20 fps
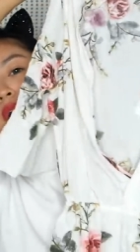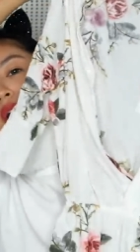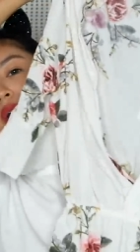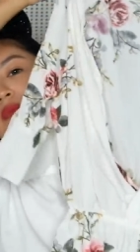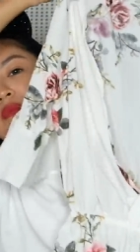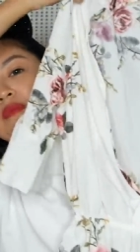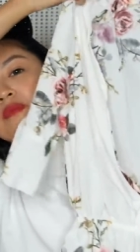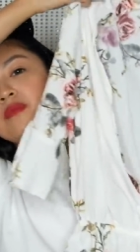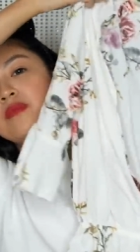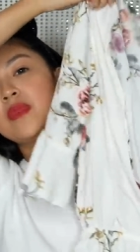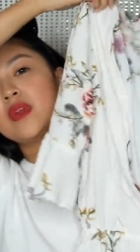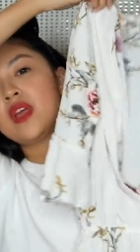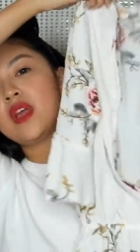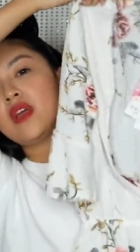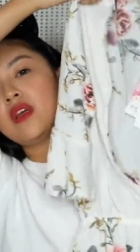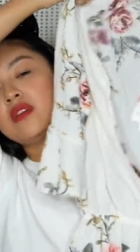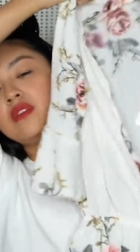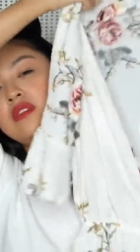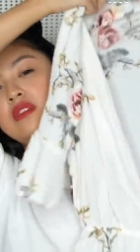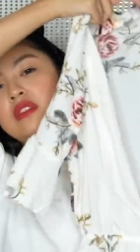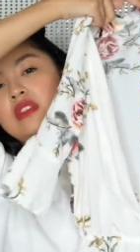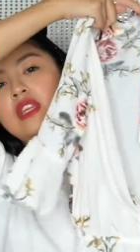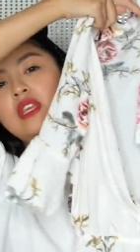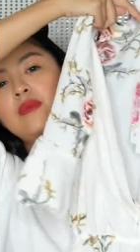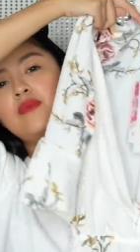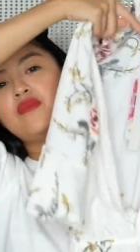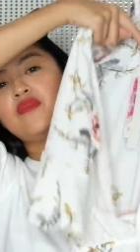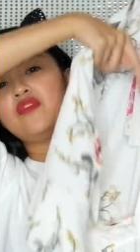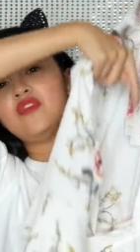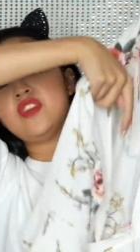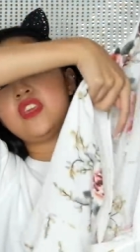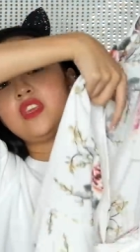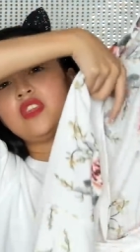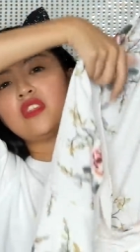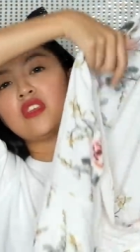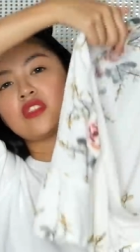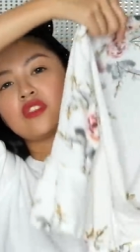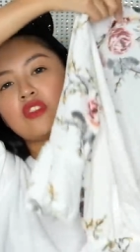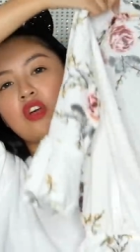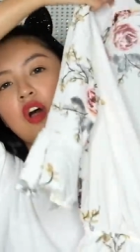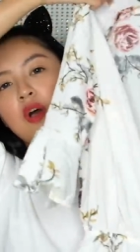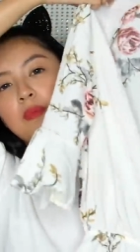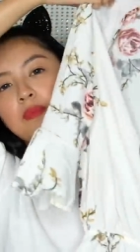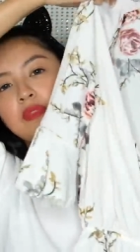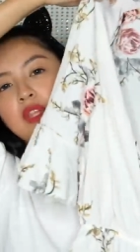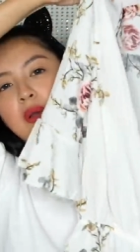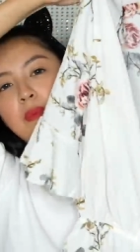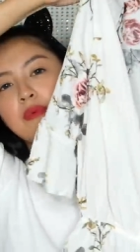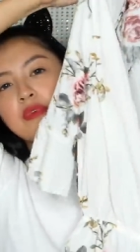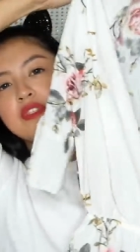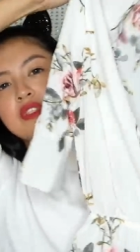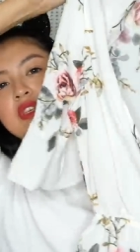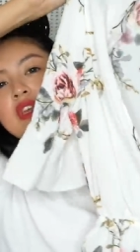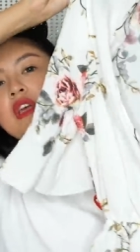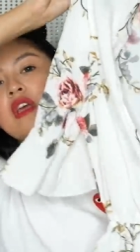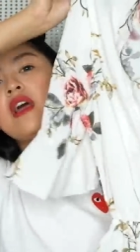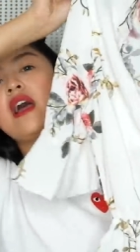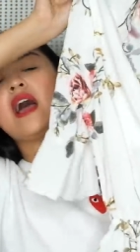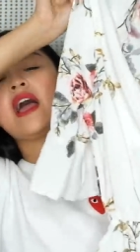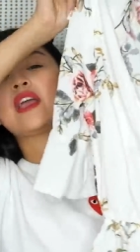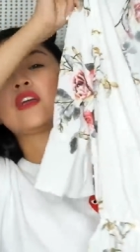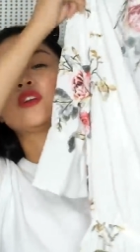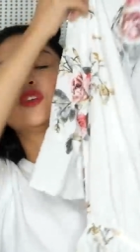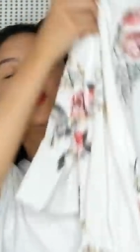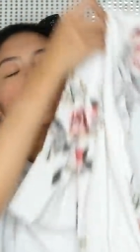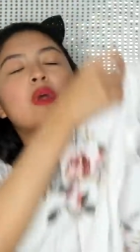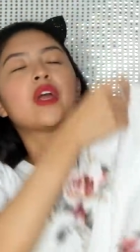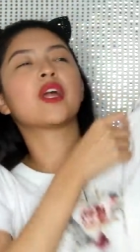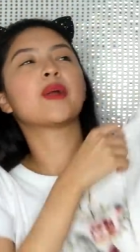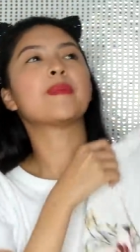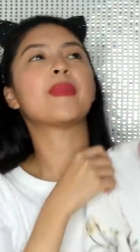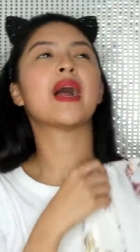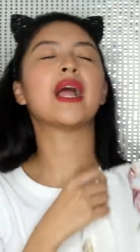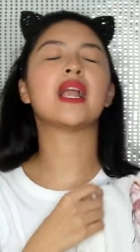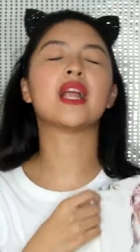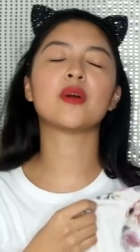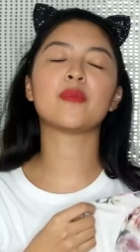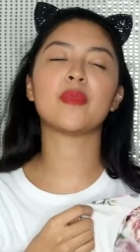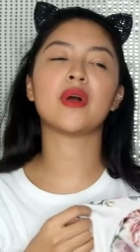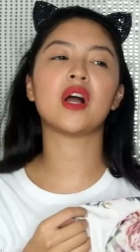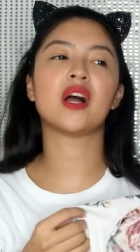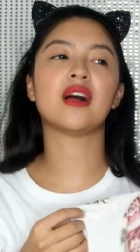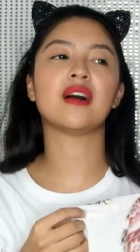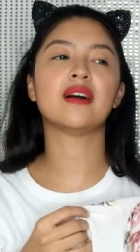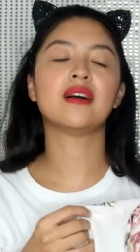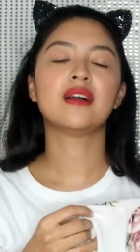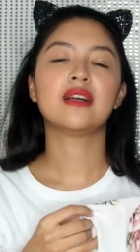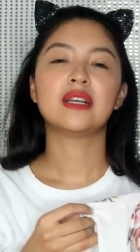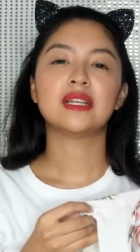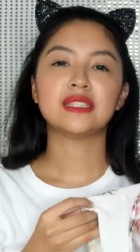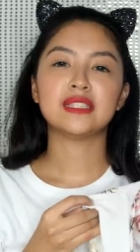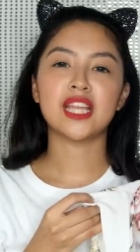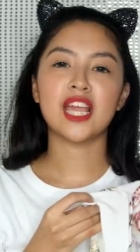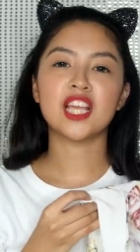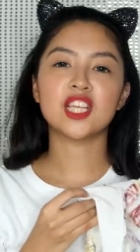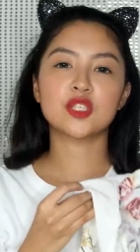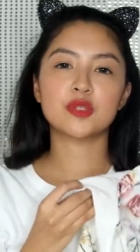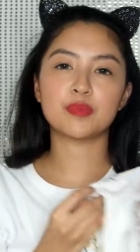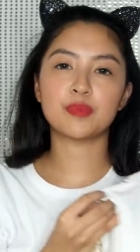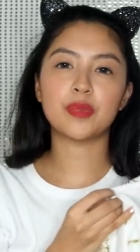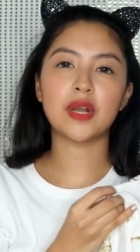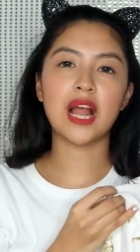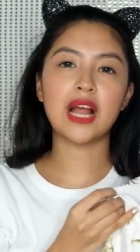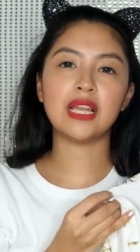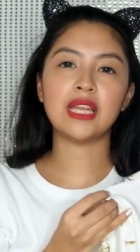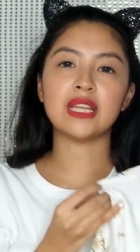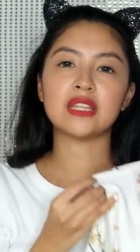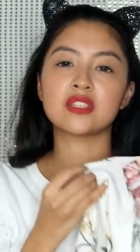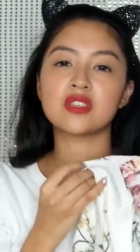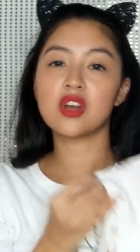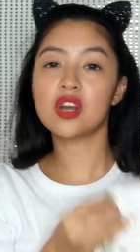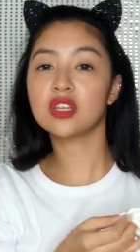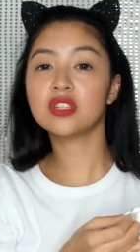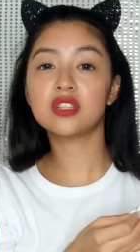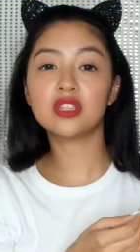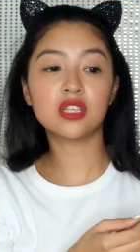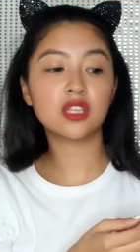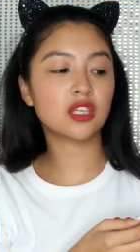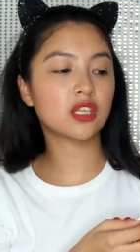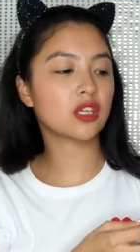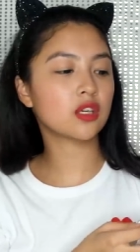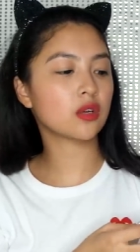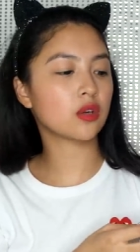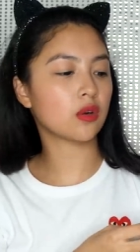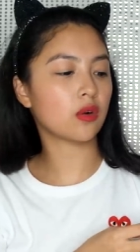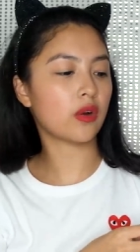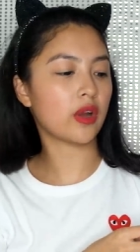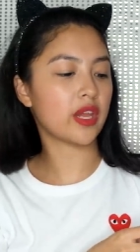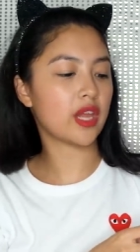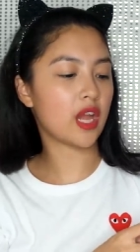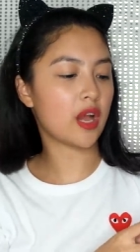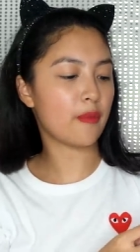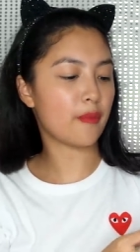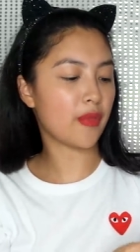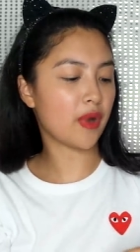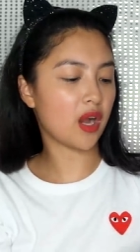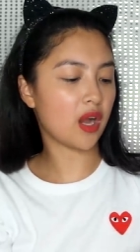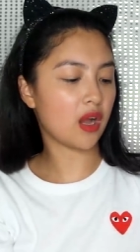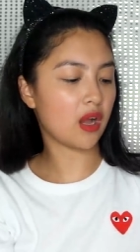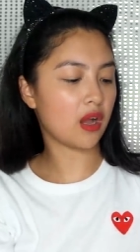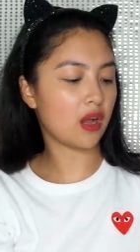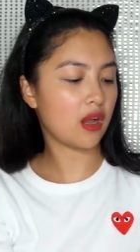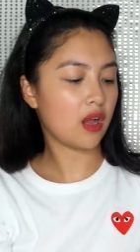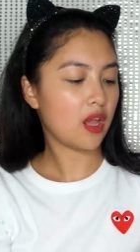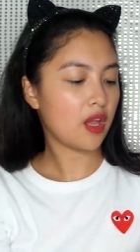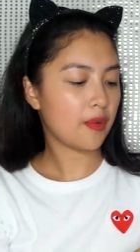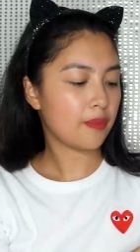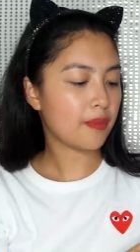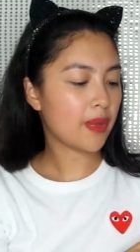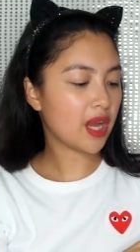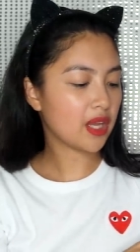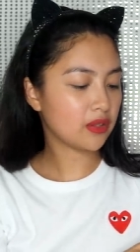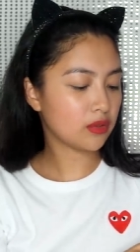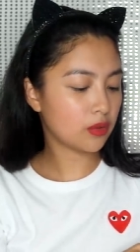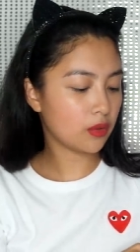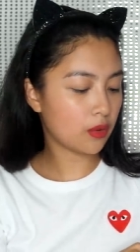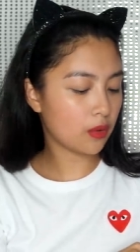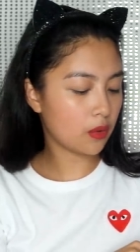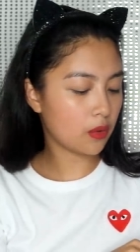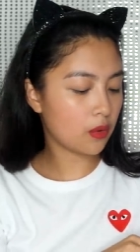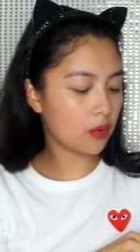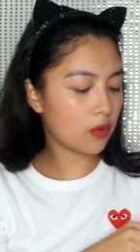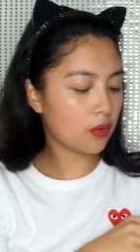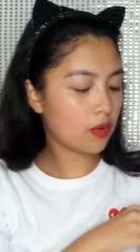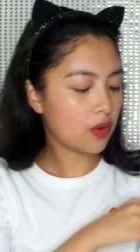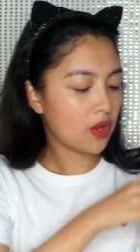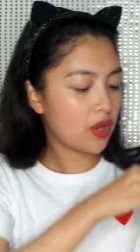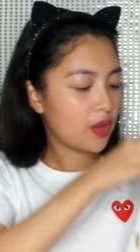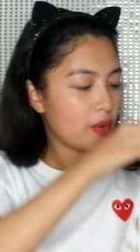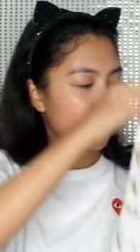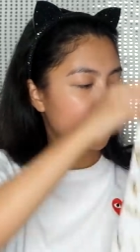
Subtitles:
mga deep V na top. Tapos, I could wear parang mga nice bralettes under or kaya mga bando.